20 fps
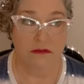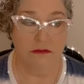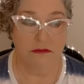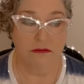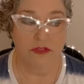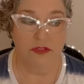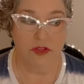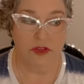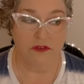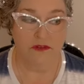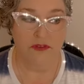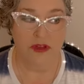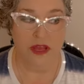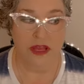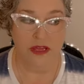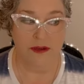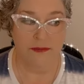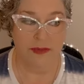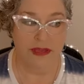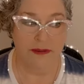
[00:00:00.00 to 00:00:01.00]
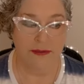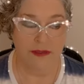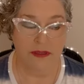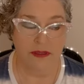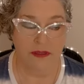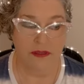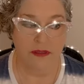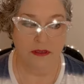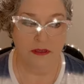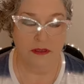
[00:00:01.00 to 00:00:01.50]
sulfide, maybe,
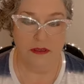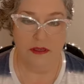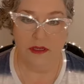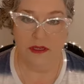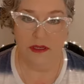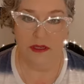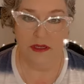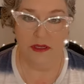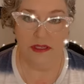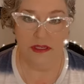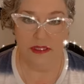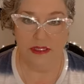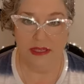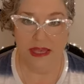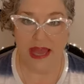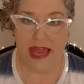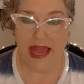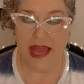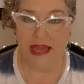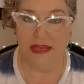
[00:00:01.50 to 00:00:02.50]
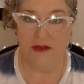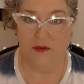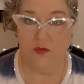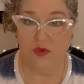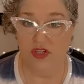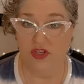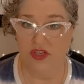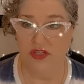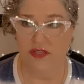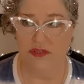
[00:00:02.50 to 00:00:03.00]
and
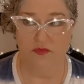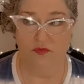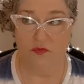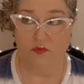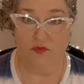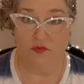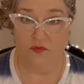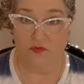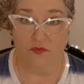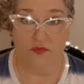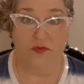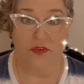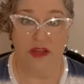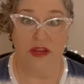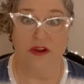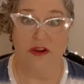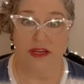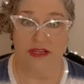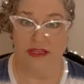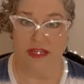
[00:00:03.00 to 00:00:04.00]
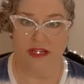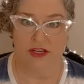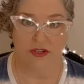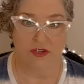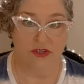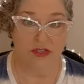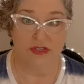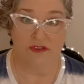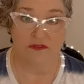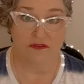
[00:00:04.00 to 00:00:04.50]
which is very
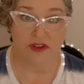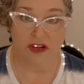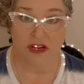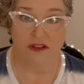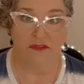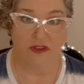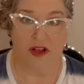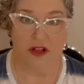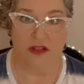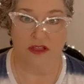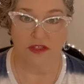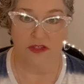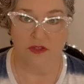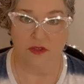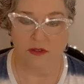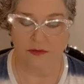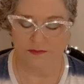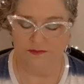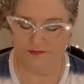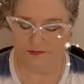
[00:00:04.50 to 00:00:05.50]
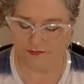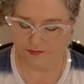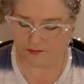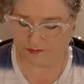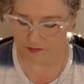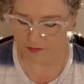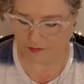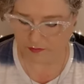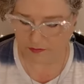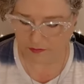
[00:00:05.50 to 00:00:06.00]
dangerous and very volatile.
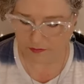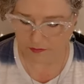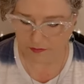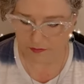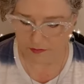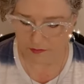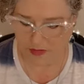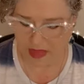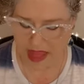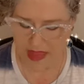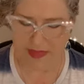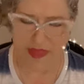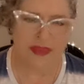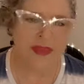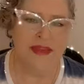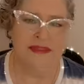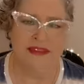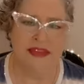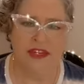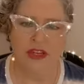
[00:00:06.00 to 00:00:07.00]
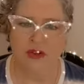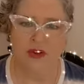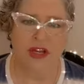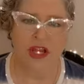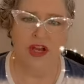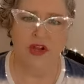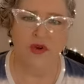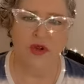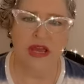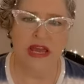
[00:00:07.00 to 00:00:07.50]
And then they said,
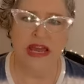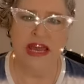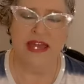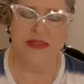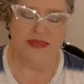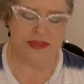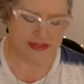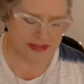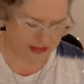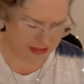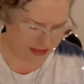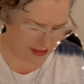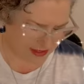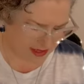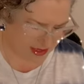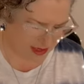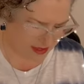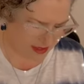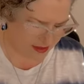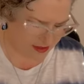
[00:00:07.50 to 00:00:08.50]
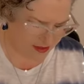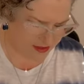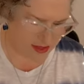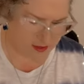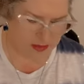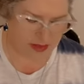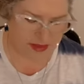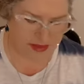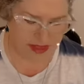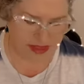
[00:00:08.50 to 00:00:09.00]
no, this is
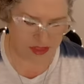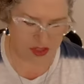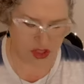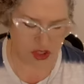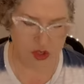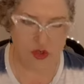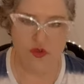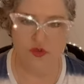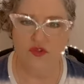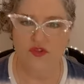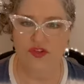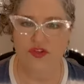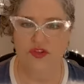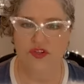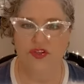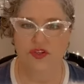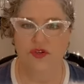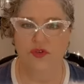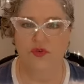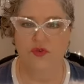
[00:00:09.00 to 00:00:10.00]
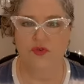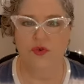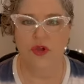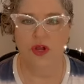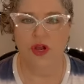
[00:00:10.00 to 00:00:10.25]
something that's used to